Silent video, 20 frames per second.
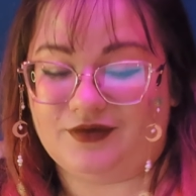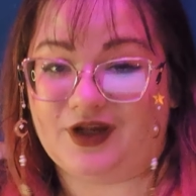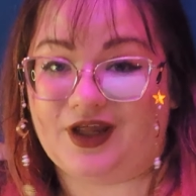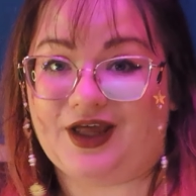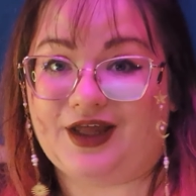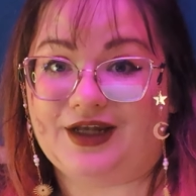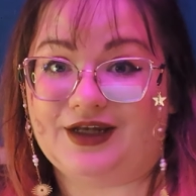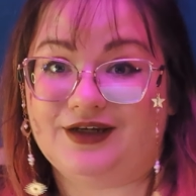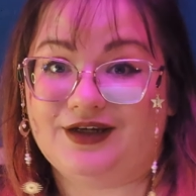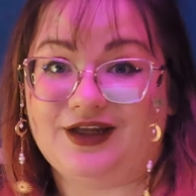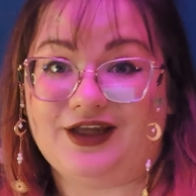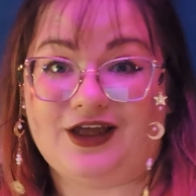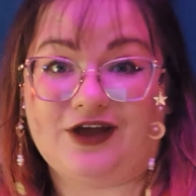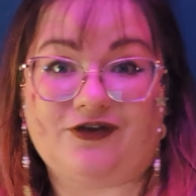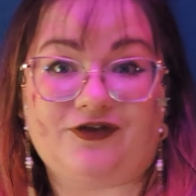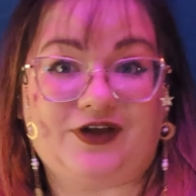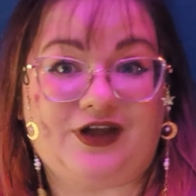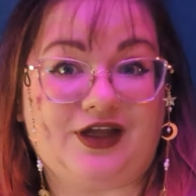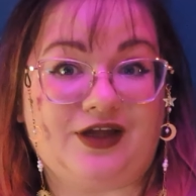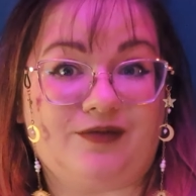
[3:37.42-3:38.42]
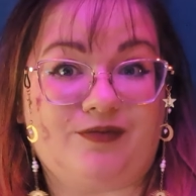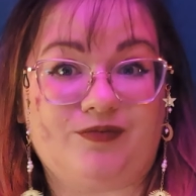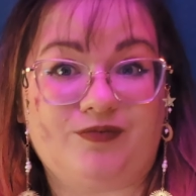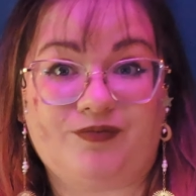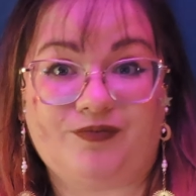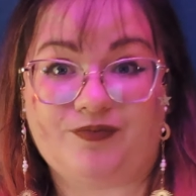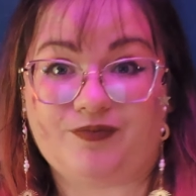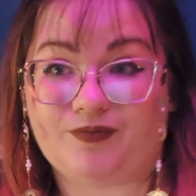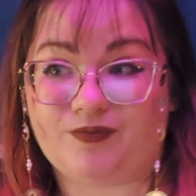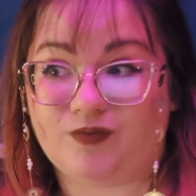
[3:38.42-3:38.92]
and if he
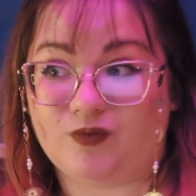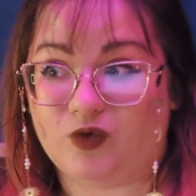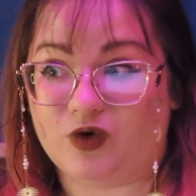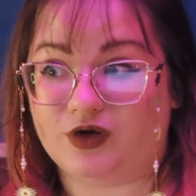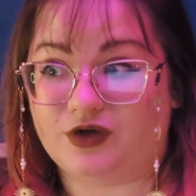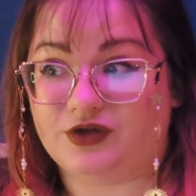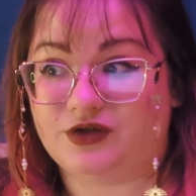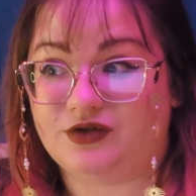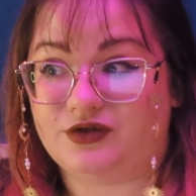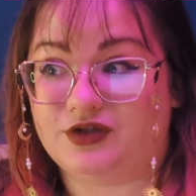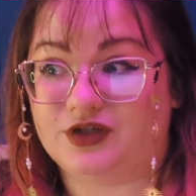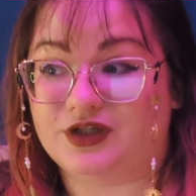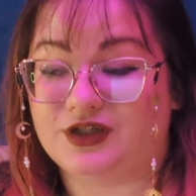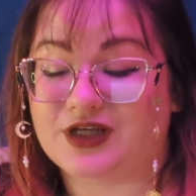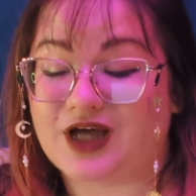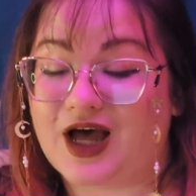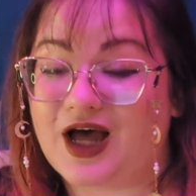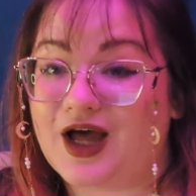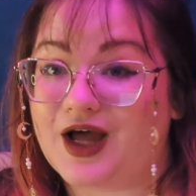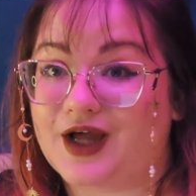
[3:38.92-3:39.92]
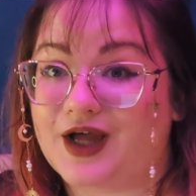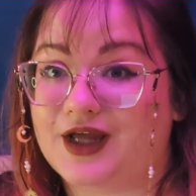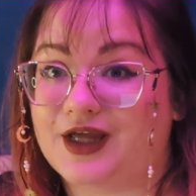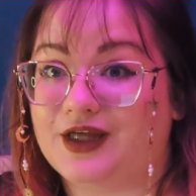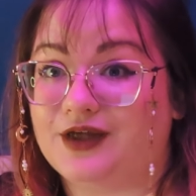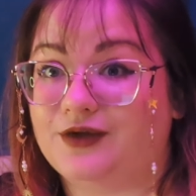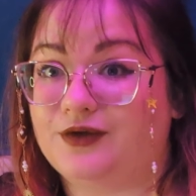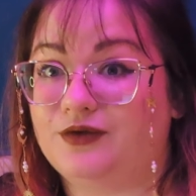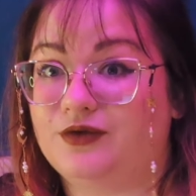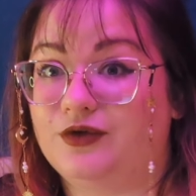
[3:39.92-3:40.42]
were to
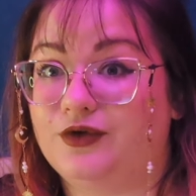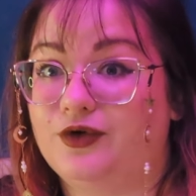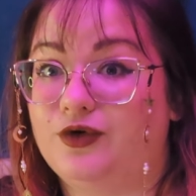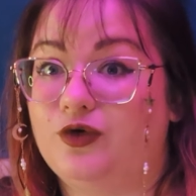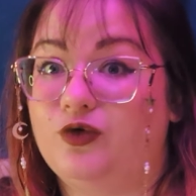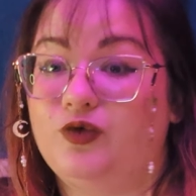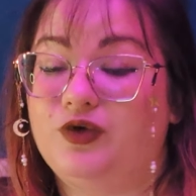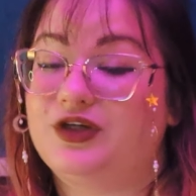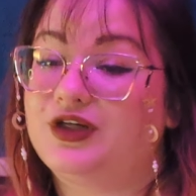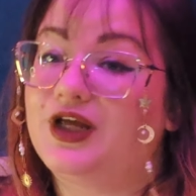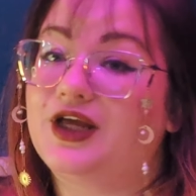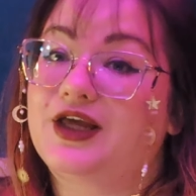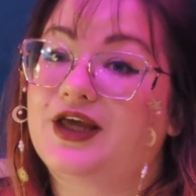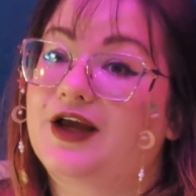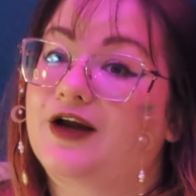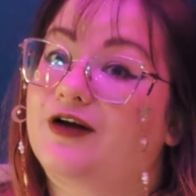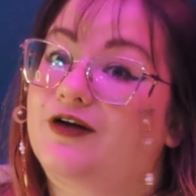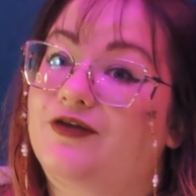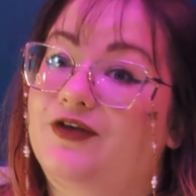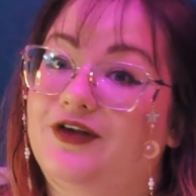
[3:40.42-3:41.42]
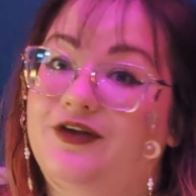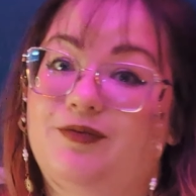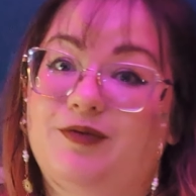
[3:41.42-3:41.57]
die, who would take care of his